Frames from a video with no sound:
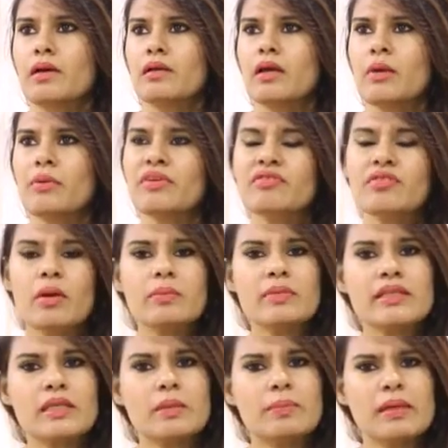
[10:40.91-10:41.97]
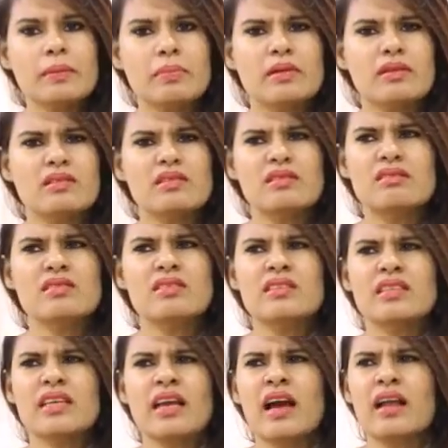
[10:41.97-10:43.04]
away from little people.
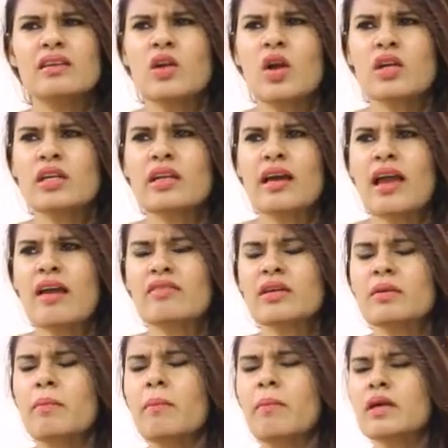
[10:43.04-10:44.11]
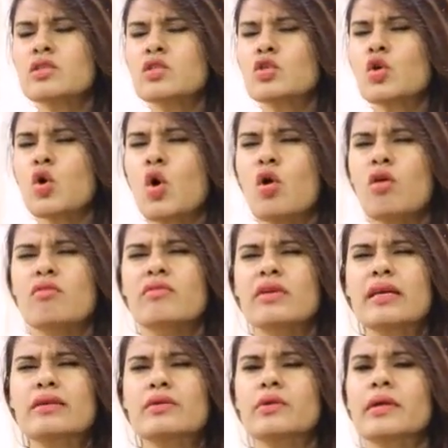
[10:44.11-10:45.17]
They are not having much of
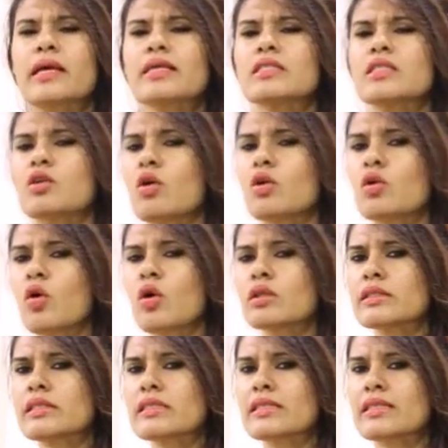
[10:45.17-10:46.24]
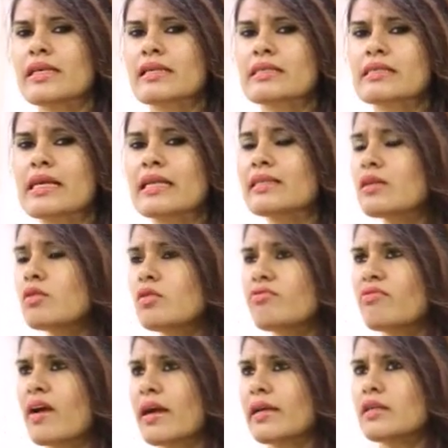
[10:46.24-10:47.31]
interest on all these things, and they will
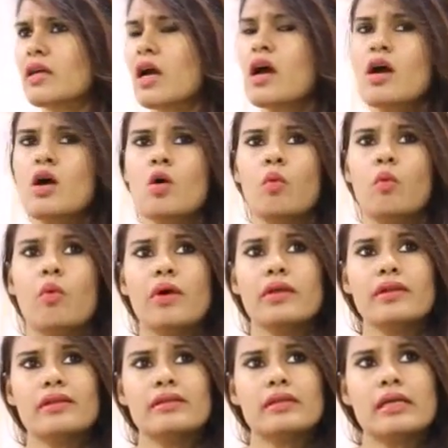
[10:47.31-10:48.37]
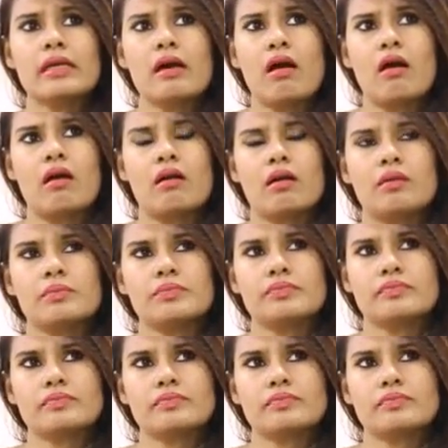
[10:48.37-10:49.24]
find whether they are,